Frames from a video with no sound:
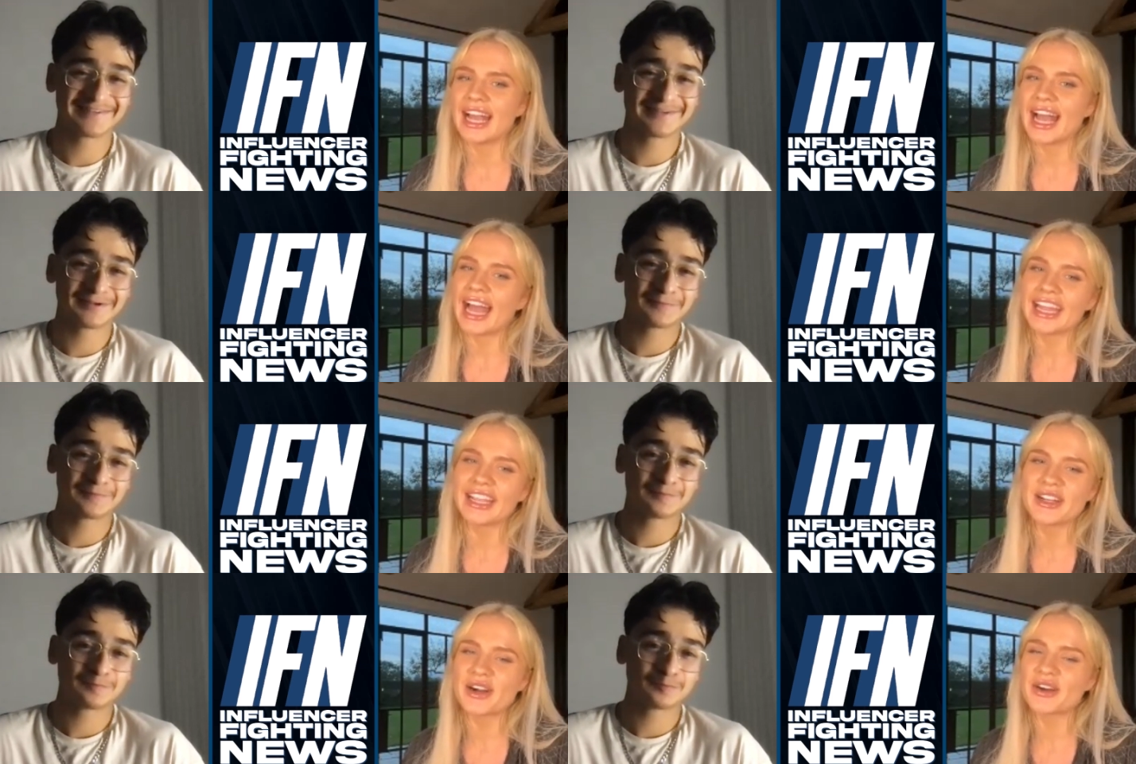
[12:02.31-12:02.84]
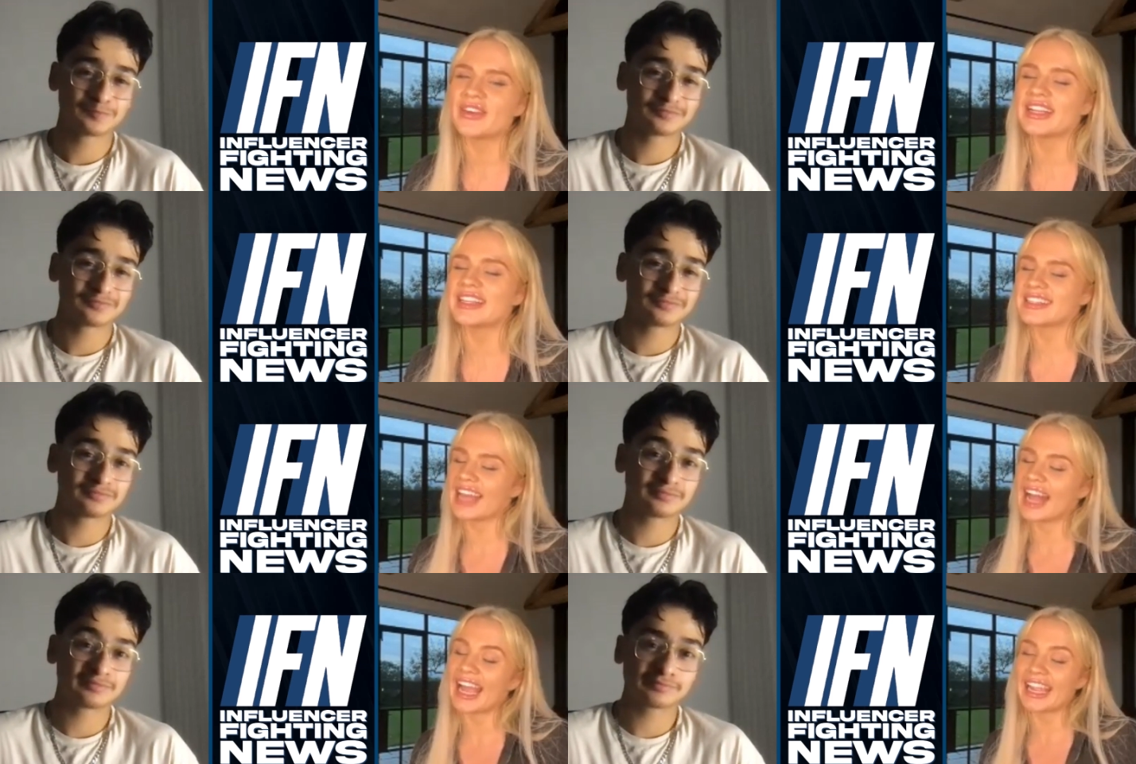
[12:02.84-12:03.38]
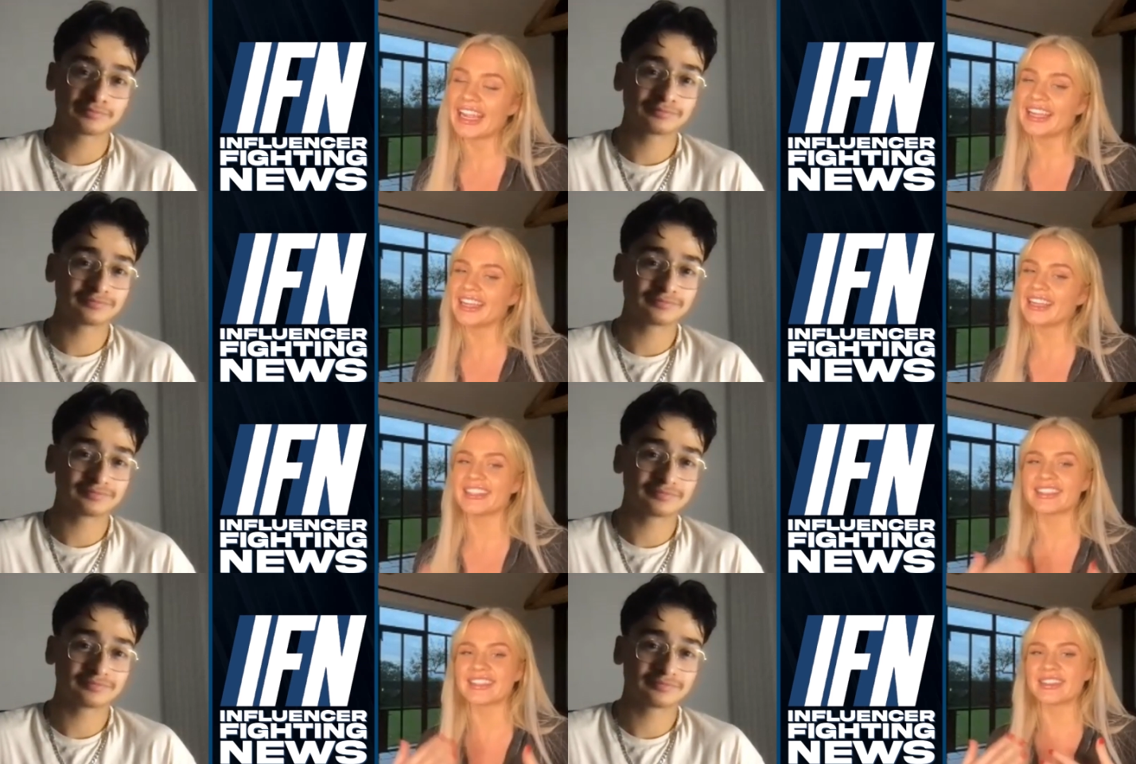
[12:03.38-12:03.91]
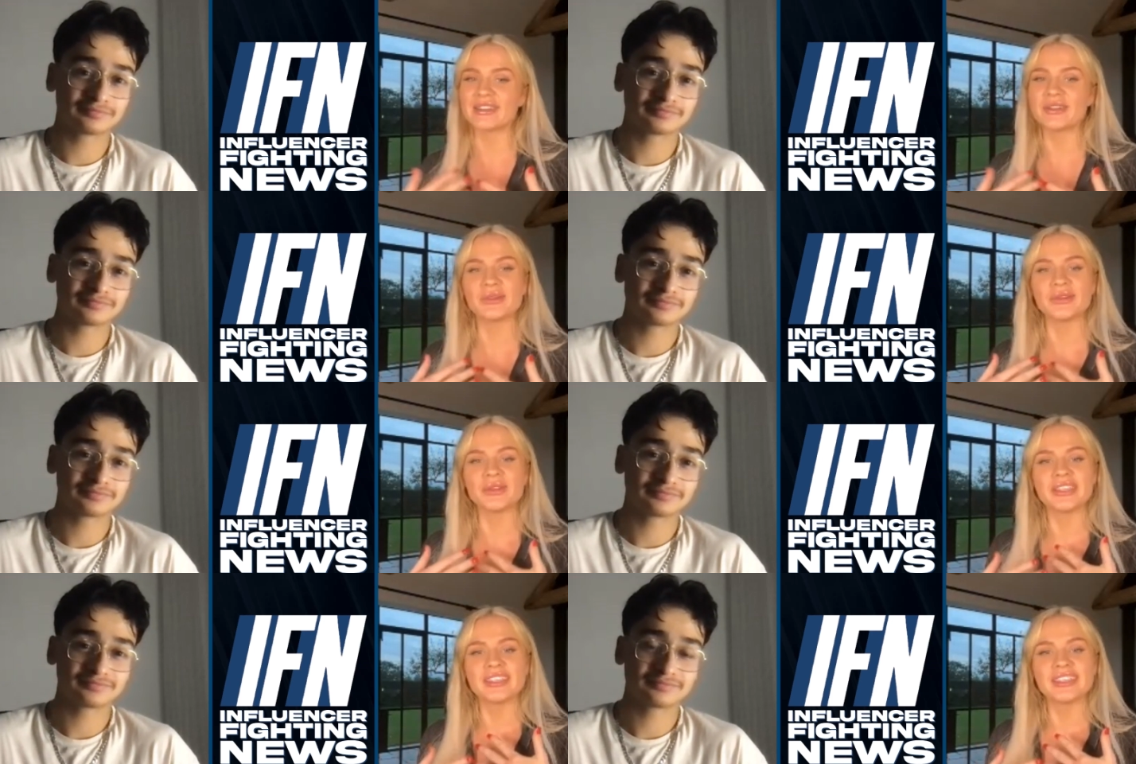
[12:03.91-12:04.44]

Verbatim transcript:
Speaker 1: hate comments, hate. It's still